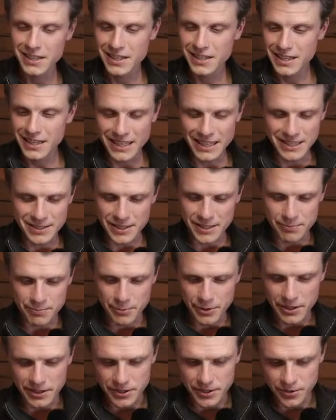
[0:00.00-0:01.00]
It's
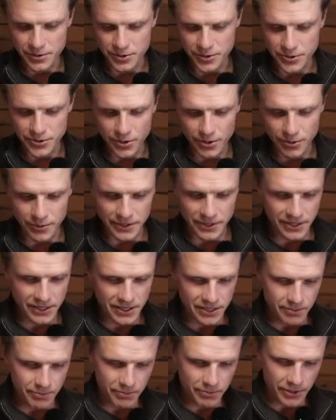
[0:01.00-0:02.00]
brilliant. You can draw with it,
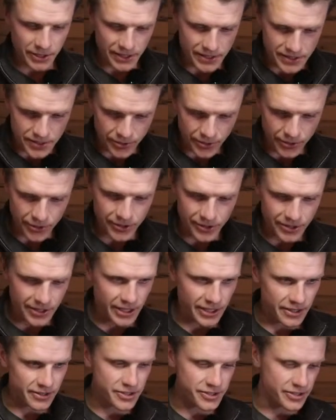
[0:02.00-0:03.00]
but it's oil
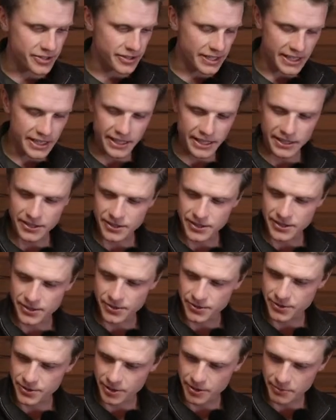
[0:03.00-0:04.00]
color, so then I can just use
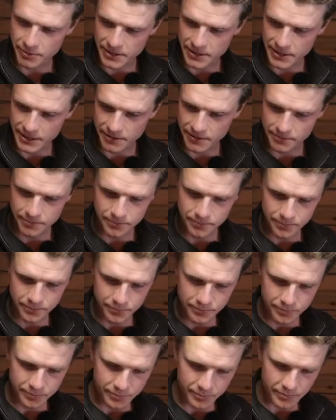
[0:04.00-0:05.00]
turpentine,
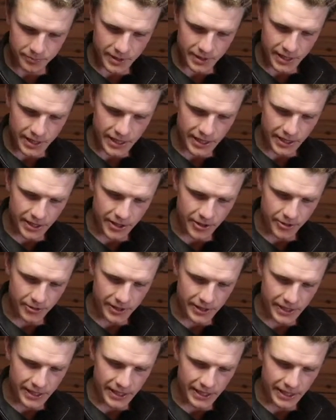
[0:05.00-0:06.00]
and I can go in
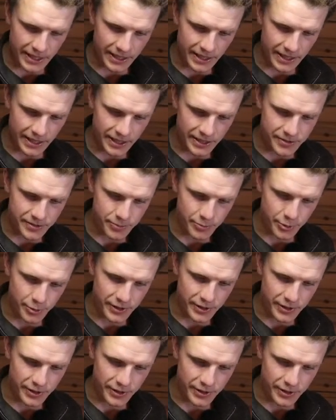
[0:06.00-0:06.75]
and I can kind of smooth it